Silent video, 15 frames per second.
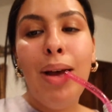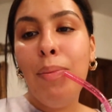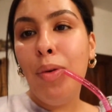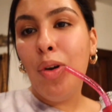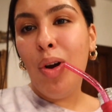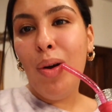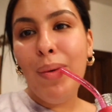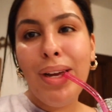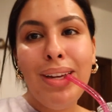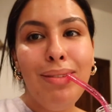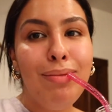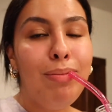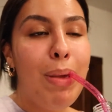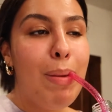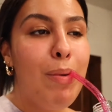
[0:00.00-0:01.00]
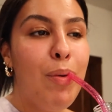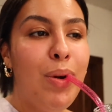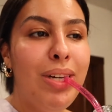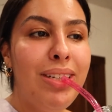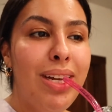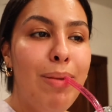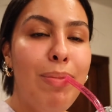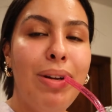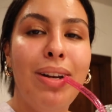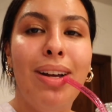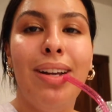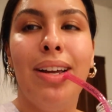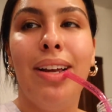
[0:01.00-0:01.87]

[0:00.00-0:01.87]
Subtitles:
I'm growing, maybe one day, but not